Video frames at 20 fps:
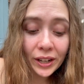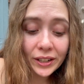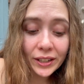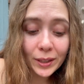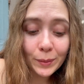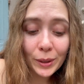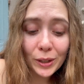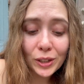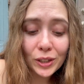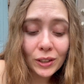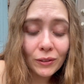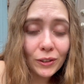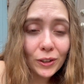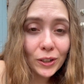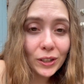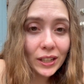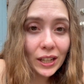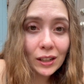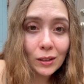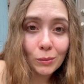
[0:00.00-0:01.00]
especially if you're
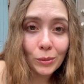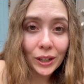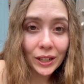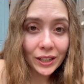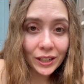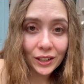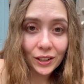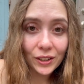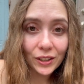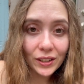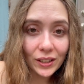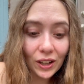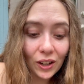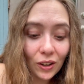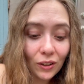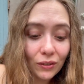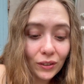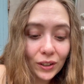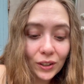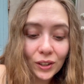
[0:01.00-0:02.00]
celebrating
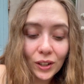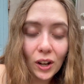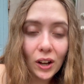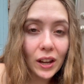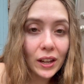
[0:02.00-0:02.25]
yourself and